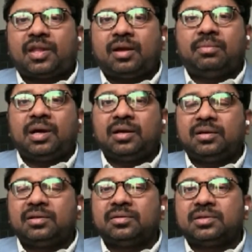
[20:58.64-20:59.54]

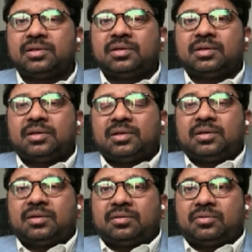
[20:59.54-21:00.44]
My
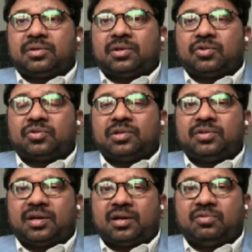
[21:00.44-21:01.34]

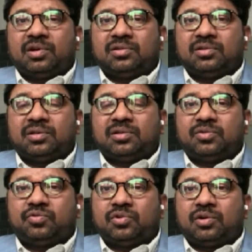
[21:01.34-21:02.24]
sincere advice
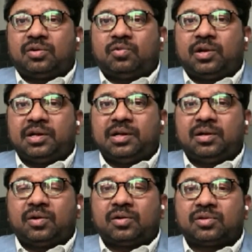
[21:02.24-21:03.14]
is if you are worried
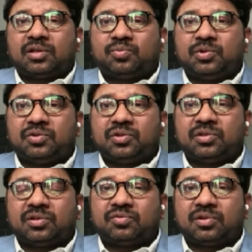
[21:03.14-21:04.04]
or
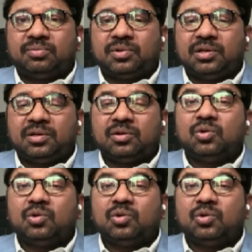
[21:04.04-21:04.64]
suspicious of something,